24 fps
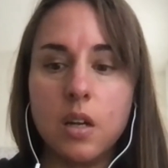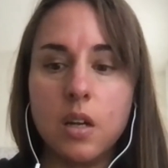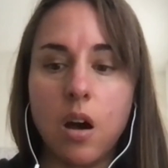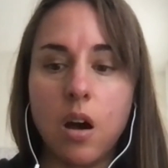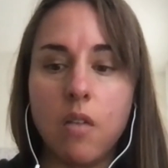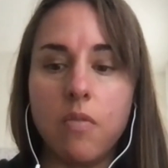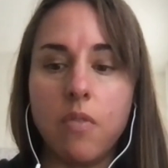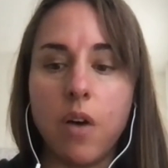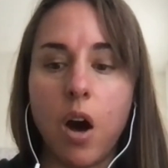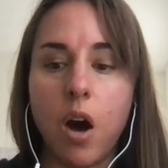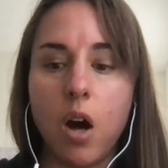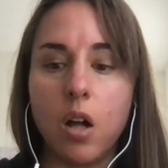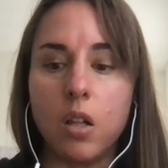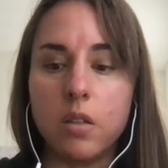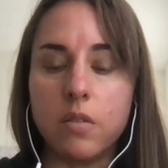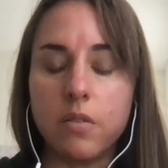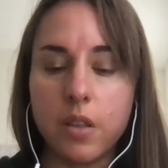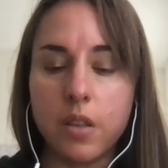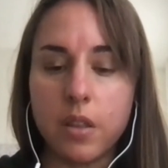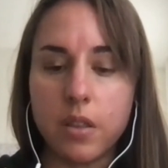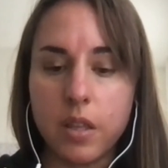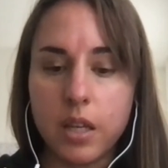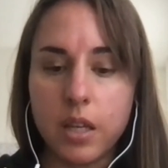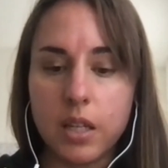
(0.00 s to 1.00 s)
of all of
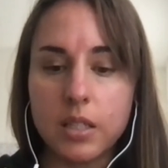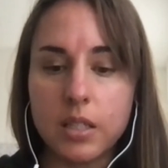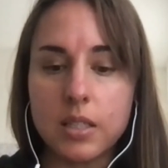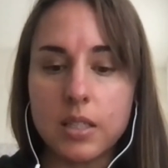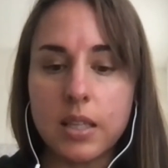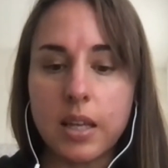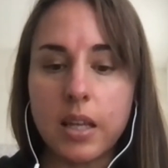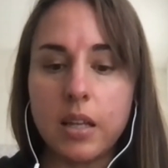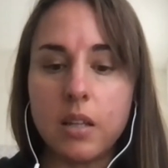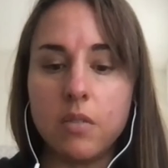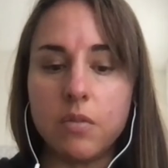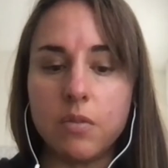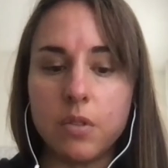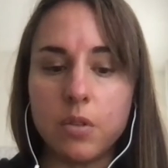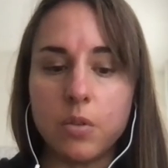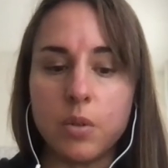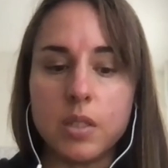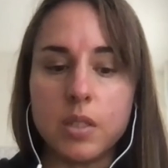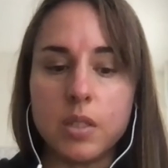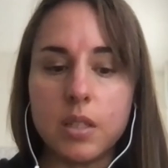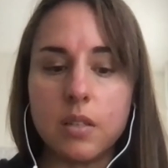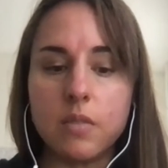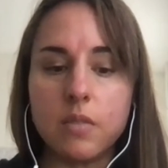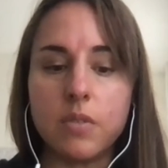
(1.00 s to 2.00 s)
the things that
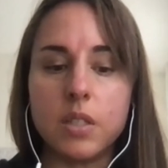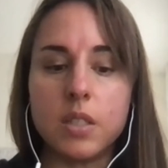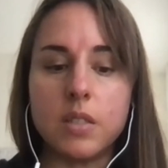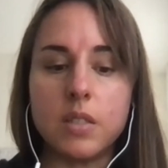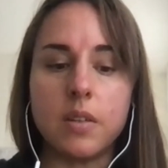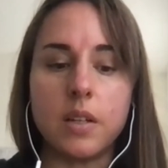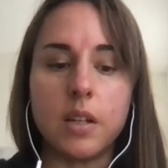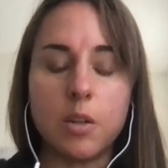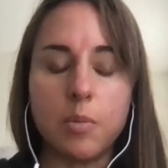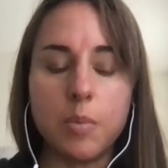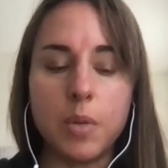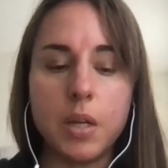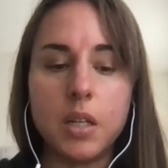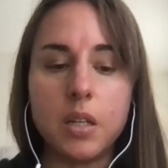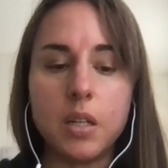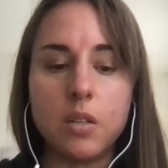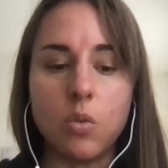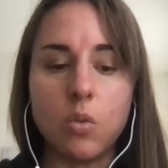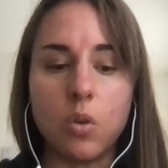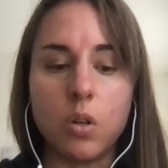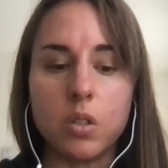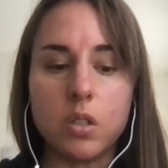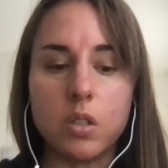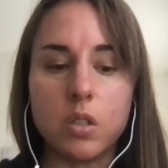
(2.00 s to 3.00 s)
influence infant development in
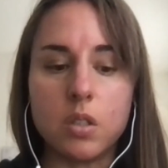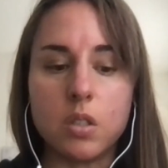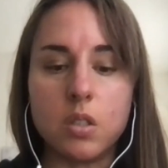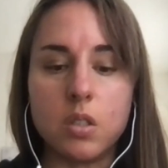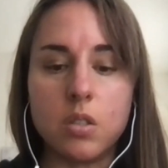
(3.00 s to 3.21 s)
order